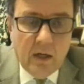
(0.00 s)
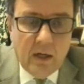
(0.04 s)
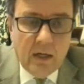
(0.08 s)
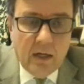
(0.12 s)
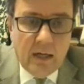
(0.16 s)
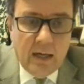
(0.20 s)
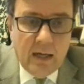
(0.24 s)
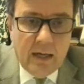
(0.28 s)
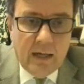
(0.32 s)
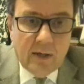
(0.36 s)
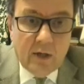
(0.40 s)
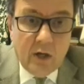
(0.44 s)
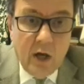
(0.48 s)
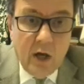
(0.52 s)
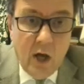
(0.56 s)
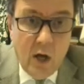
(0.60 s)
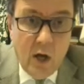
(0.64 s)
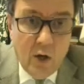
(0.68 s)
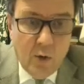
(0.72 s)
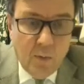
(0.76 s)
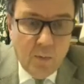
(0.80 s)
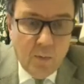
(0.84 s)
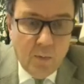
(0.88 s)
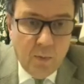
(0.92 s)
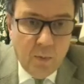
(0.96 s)
can
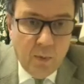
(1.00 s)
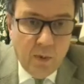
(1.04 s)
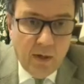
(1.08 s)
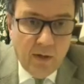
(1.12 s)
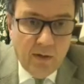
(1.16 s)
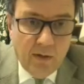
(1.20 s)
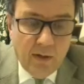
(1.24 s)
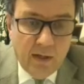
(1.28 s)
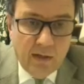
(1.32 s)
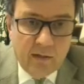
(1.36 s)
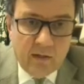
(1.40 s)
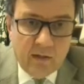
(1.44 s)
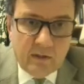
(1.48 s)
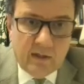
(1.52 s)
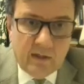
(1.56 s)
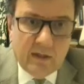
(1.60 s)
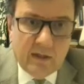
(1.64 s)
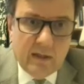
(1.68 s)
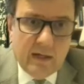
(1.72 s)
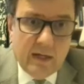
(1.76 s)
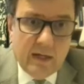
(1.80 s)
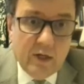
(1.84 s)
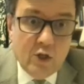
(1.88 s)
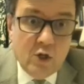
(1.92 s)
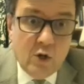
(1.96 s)
cope with, as I said,
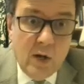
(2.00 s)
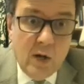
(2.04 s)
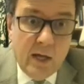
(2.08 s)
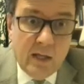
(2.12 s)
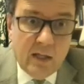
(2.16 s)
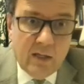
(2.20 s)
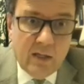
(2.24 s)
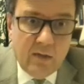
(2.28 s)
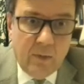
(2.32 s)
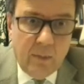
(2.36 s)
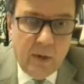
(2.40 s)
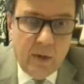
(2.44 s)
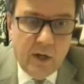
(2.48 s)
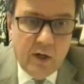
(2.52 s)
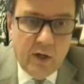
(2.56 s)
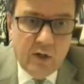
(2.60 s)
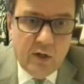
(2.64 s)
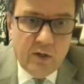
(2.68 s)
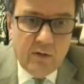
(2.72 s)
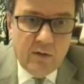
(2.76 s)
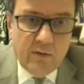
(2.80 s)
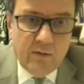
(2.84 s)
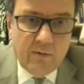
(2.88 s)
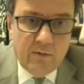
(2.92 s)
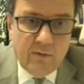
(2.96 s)
that
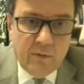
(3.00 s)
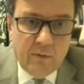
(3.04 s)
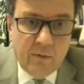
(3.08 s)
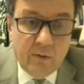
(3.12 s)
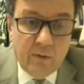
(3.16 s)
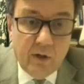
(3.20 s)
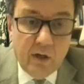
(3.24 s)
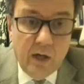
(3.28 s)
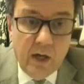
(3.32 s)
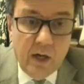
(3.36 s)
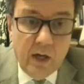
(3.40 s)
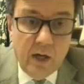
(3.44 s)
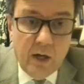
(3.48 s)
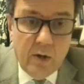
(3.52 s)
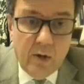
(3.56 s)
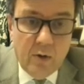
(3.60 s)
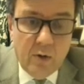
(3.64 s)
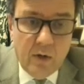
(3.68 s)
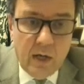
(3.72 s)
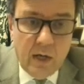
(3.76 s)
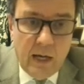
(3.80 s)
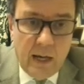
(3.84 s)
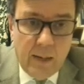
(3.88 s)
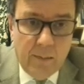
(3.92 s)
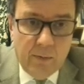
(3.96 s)
transformation from low
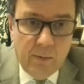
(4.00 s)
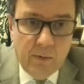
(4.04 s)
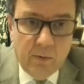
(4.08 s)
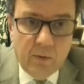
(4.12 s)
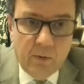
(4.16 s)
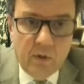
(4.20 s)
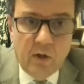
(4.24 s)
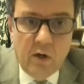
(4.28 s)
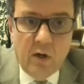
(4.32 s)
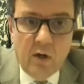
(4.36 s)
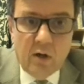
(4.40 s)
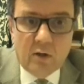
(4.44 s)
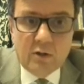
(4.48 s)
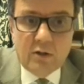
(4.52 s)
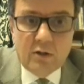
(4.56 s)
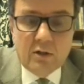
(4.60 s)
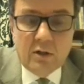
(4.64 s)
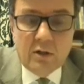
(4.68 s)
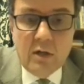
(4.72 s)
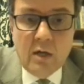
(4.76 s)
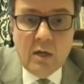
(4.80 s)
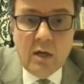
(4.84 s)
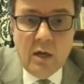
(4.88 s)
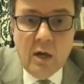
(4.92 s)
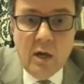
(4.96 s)
capital
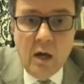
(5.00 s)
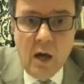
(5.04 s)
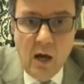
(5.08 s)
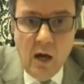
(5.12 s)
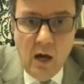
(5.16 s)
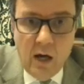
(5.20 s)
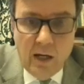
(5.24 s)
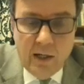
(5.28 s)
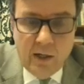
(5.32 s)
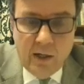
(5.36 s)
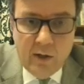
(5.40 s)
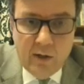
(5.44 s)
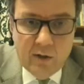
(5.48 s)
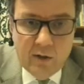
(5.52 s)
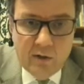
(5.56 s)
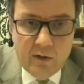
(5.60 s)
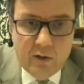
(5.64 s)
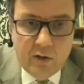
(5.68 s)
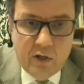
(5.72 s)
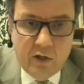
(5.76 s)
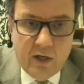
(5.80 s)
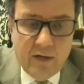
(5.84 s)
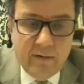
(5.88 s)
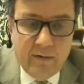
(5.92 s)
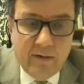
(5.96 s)
costs, high cost of
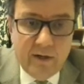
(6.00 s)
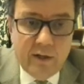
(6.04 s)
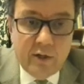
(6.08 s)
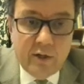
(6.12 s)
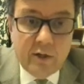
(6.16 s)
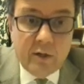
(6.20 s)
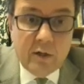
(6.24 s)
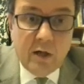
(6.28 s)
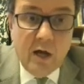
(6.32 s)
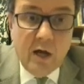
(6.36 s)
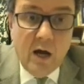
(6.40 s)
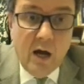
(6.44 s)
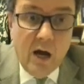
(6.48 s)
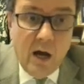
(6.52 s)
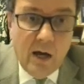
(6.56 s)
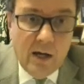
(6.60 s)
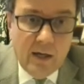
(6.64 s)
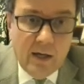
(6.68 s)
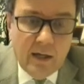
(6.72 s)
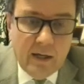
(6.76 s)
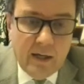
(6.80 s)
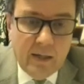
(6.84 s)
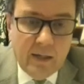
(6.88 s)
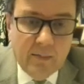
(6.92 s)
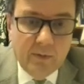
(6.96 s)
generation, to higher
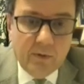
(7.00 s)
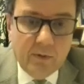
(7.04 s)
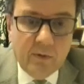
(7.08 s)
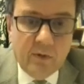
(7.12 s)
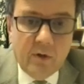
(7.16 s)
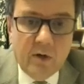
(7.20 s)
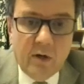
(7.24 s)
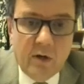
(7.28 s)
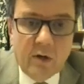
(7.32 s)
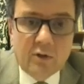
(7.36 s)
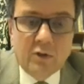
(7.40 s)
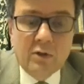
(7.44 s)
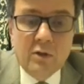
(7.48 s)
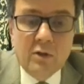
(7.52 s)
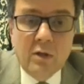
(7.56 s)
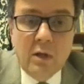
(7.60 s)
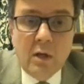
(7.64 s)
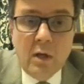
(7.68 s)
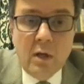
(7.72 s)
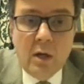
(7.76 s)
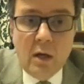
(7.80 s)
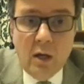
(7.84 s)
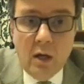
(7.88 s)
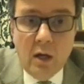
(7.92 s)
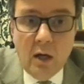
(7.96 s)
capital costs,
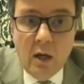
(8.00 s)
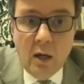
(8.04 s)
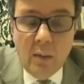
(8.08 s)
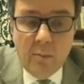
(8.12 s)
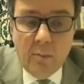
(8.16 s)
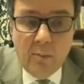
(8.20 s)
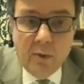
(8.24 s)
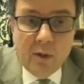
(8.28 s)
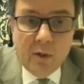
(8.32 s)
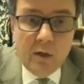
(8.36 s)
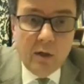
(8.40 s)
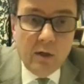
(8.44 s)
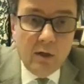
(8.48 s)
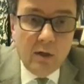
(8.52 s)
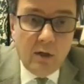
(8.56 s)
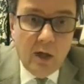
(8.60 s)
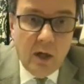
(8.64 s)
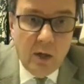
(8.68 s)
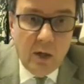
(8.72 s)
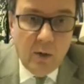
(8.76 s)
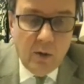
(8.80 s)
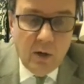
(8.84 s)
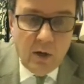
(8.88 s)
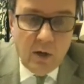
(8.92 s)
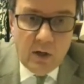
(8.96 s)
but
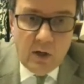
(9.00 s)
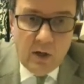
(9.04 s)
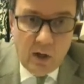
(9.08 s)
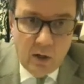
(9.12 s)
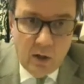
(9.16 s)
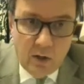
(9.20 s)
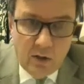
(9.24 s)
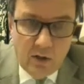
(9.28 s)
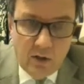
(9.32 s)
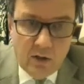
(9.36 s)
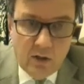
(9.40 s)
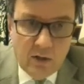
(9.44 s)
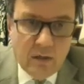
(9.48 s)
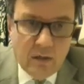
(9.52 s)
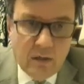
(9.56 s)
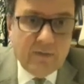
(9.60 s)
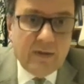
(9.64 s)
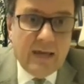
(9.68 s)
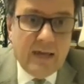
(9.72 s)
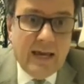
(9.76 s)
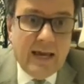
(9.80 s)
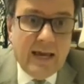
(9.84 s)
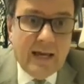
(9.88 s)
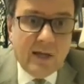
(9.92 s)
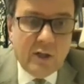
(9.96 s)
lower cost
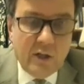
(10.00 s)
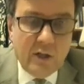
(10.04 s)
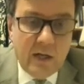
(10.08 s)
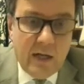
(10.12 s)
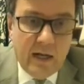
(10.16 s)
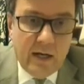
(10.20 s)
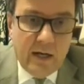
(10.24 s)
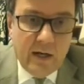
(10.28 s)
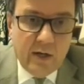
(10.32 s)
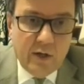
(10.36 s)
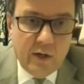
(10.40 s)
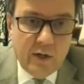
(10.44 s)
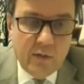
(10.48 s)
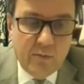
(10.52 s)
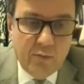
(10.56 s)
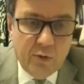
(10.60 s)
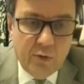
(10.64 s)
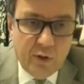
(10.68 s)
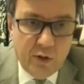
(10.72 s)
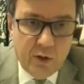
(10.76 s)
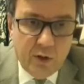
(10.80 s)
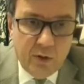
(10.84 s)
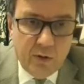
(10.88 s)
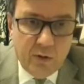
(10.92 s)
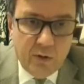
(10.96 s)
the actually energy
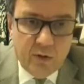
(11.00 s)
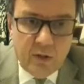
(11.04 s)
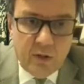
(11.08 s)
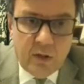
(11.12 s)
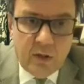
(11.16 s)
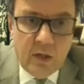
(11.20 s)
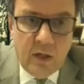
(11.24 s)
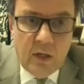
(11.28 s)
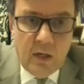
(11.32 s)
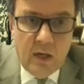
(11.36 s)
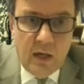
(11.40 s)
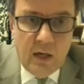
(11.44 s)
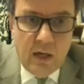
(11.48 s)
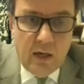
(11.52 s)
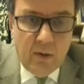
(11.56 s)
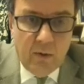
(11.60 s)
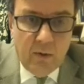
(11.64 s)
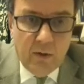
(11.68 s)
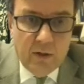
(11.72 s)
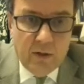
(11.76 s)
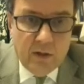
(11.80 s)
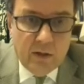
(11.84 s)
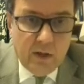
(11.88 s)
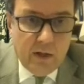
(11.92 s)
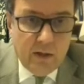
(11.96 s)
produced, and all
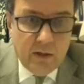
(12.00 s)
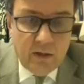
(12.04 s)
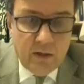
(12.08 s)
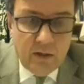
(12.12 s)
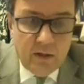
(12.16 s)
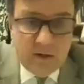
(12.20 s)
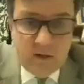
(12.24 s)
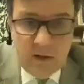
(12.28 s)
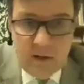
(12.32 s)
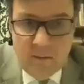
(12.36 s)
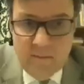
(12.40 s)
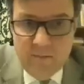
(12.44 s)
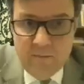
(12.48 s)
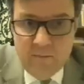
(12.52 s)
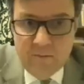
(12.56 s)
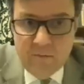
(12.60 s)
these kind of things. And